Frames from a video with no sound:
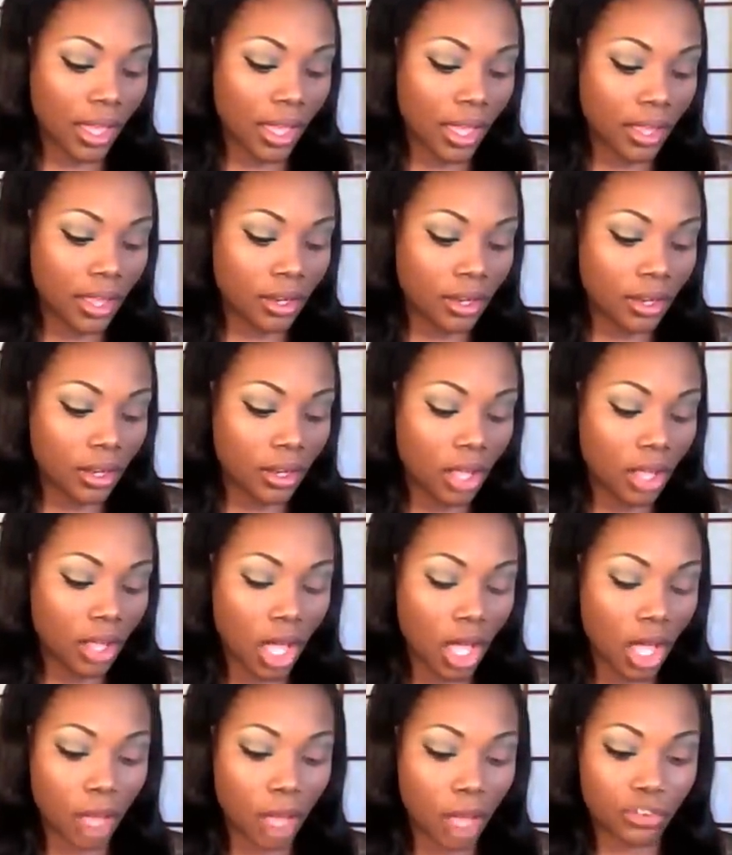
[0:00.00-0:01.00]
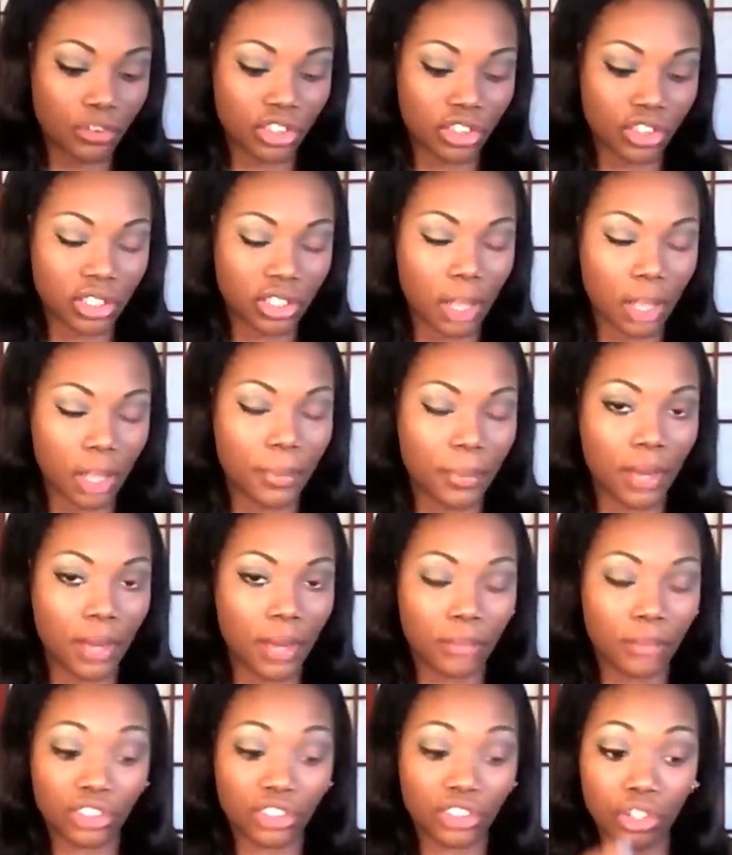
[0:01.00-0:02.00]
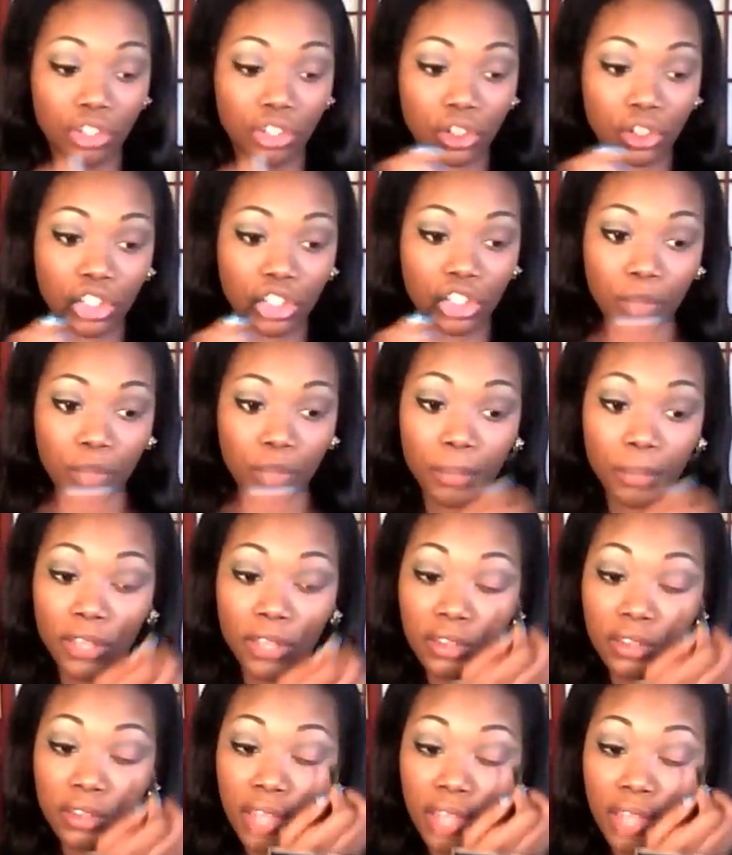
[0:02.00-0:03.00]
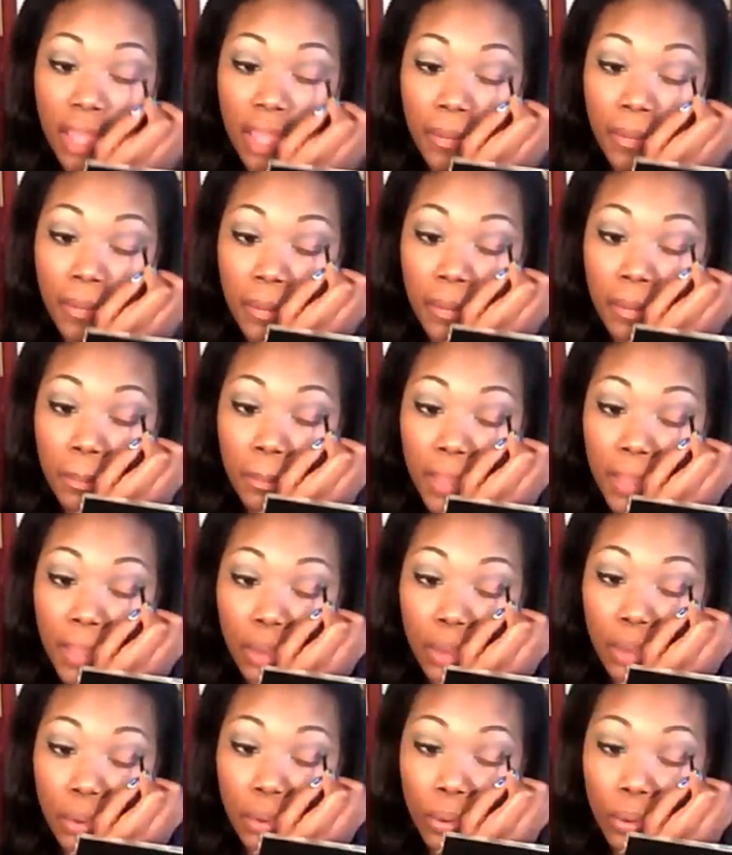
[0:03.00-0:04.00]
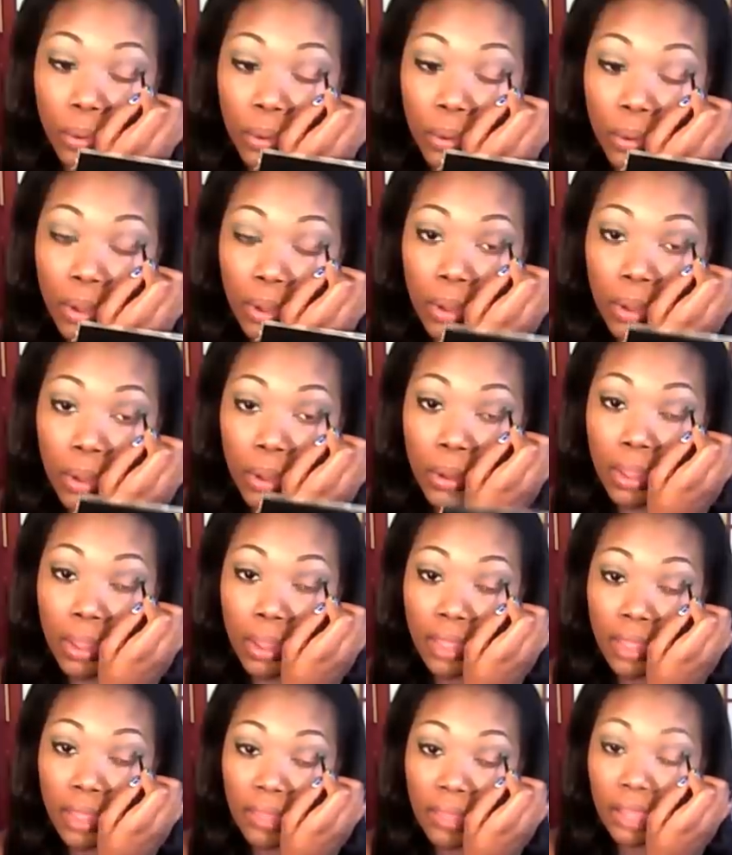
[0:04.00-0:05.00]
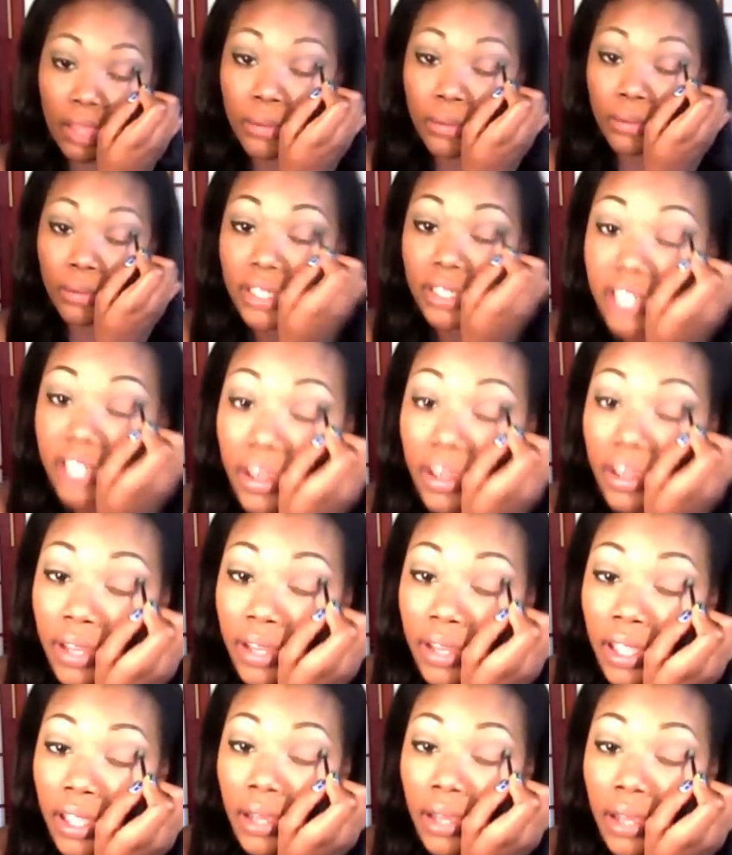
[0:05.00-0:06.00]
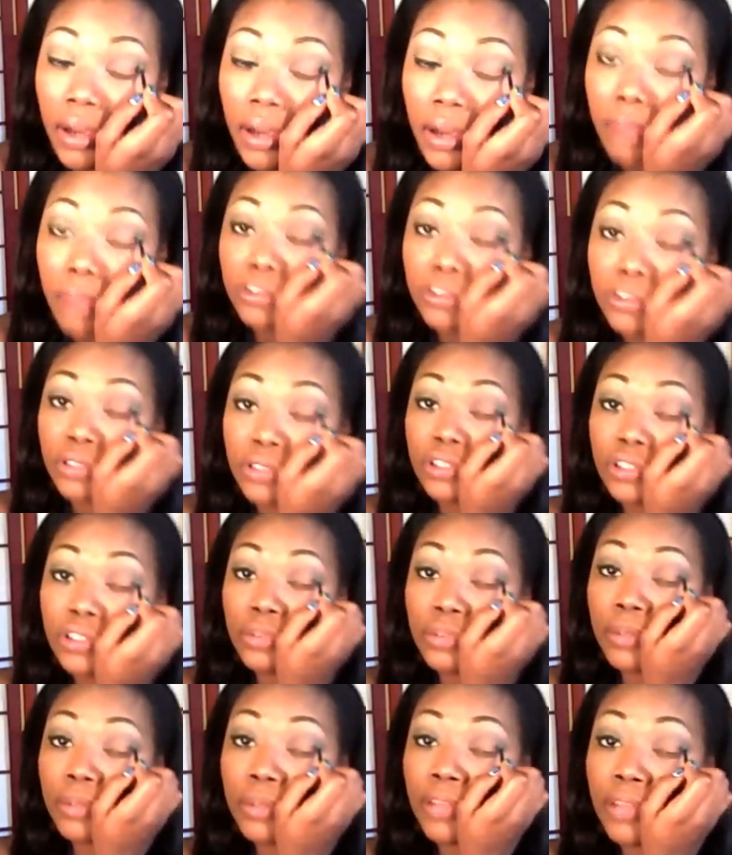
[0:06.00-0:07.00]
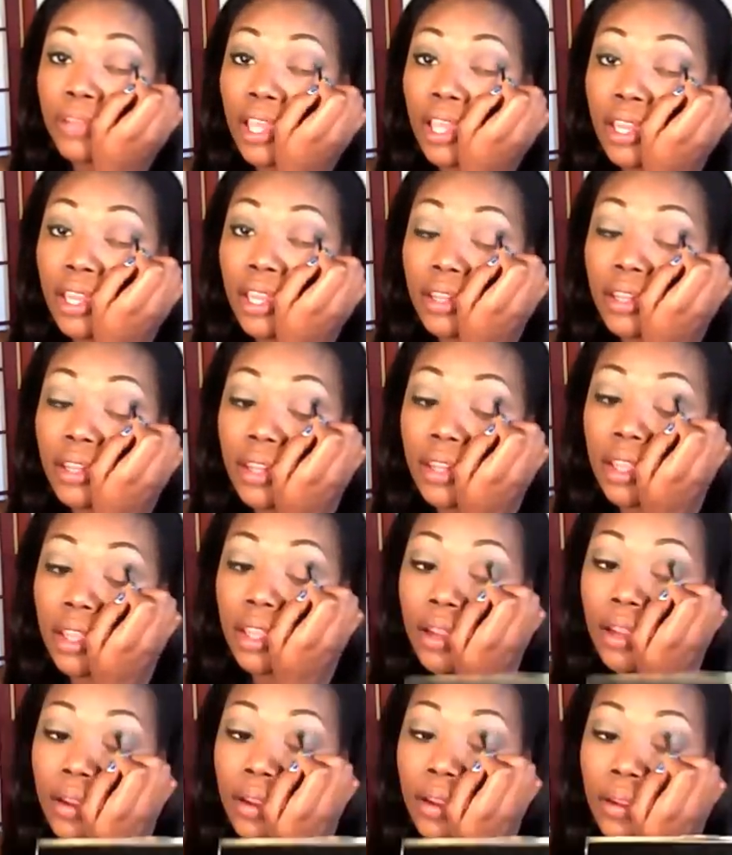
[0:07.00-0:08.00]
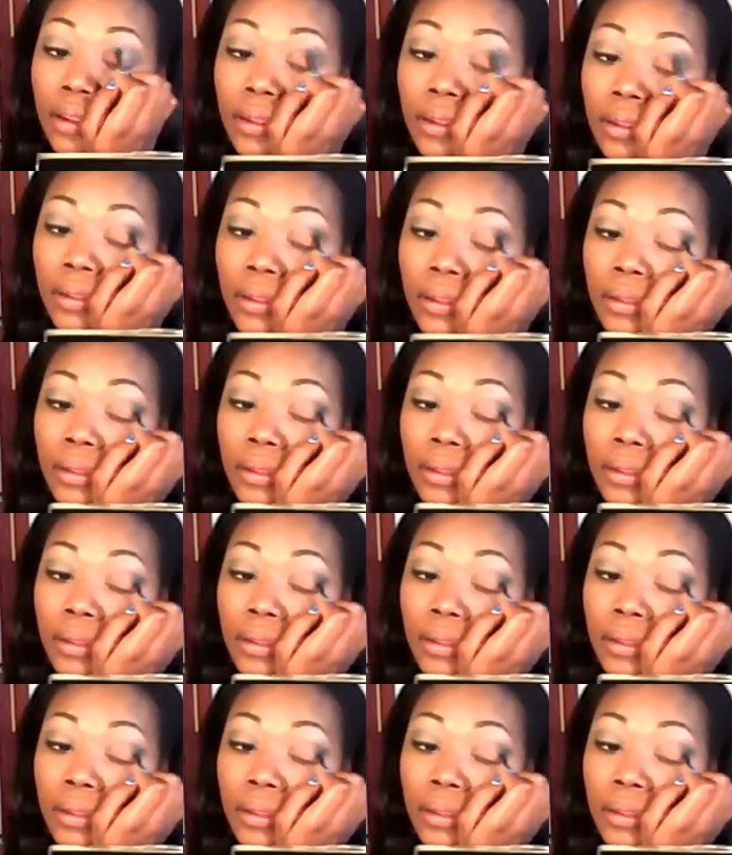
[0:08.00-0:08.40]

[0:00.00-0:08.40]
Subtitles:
And I'm just going to sweep this in the middle, in that crease area here. I'm just going to sweep that there.